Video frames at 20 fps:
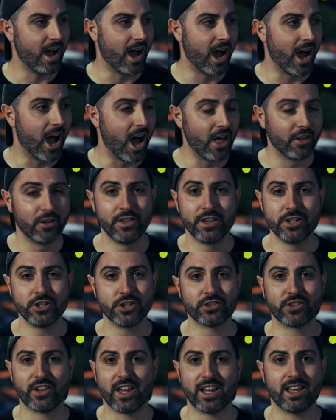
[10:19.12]
Uh, other than
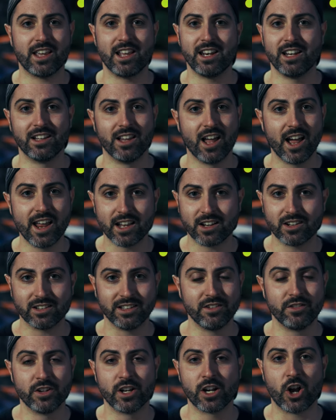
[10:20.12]
just like hitting like,
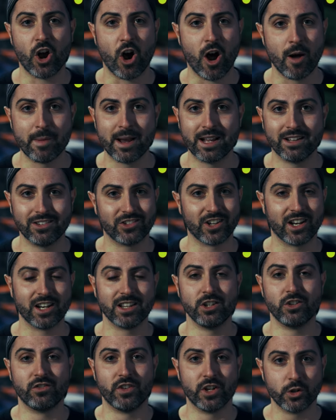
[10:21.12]
leaving a comment, sending
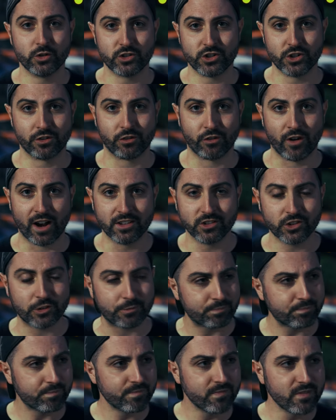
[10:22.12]
these videos to your friends.
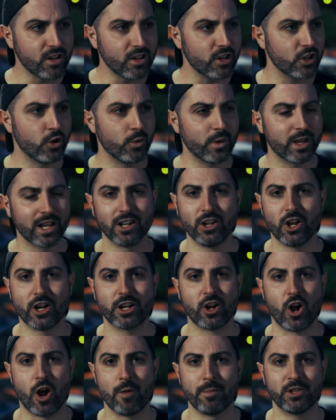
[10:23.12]
You know, we get a
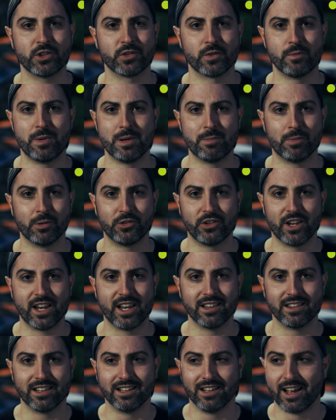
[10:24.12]
lot of comments from people
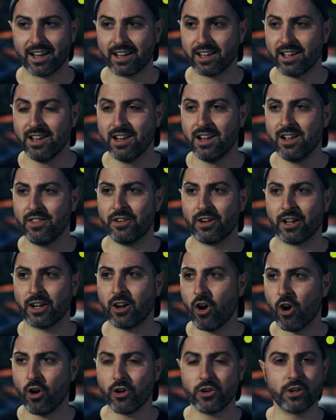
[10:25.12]
saying that like, they're
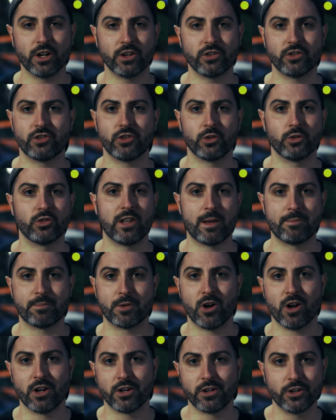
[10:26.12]
like, oh, you guys are so
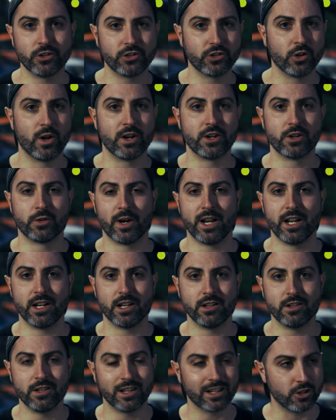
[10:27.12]
slept on or you're so
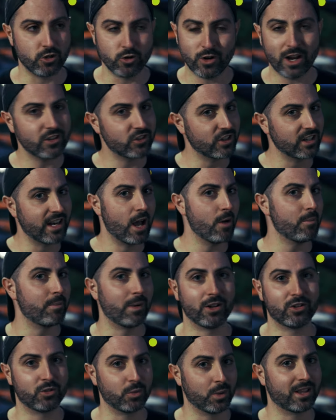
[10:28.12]
underrated. Like, you guys can
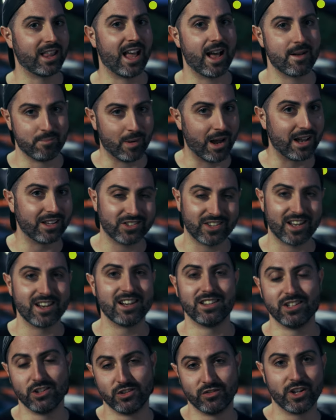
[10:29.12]
help us with that by
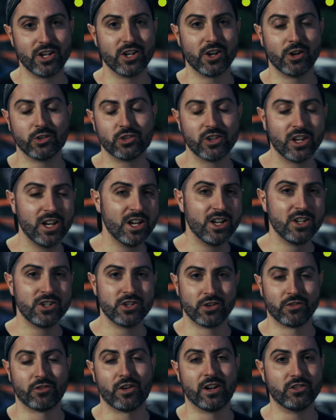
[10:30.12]
sending these videos
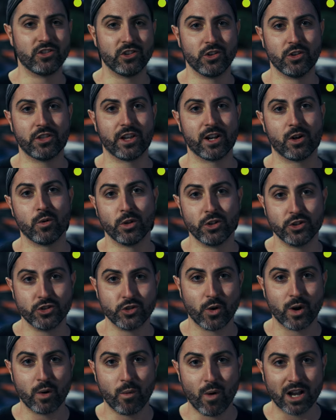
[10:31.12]
to your friends that you think will
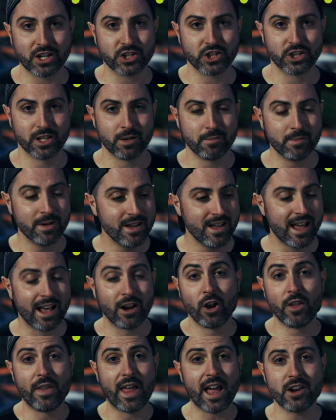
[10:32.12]
enjoy watching them. And
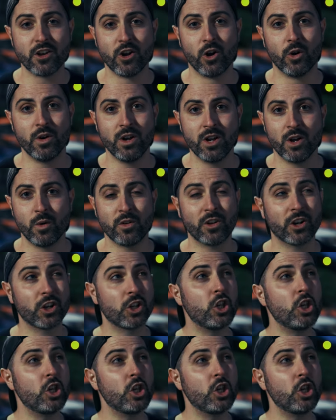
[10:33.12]
on that note, we've got a